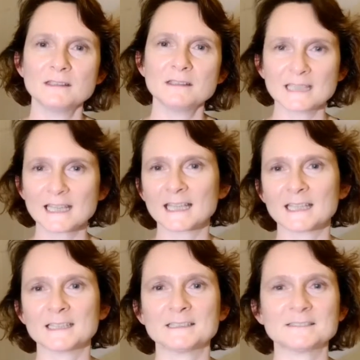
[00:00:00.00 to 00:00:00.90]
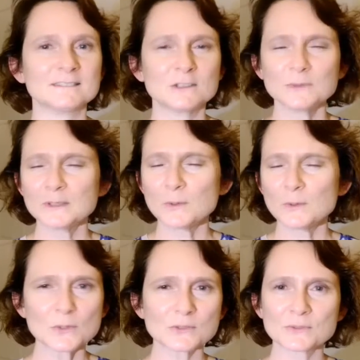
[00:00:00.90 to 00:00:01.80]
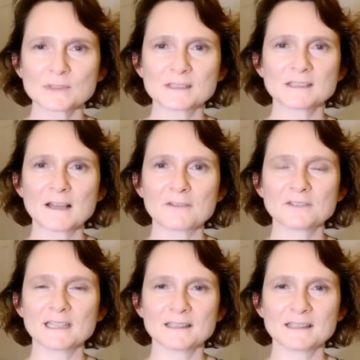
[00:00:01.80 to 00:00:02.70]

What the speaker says: digging and doing all sorts of stuff to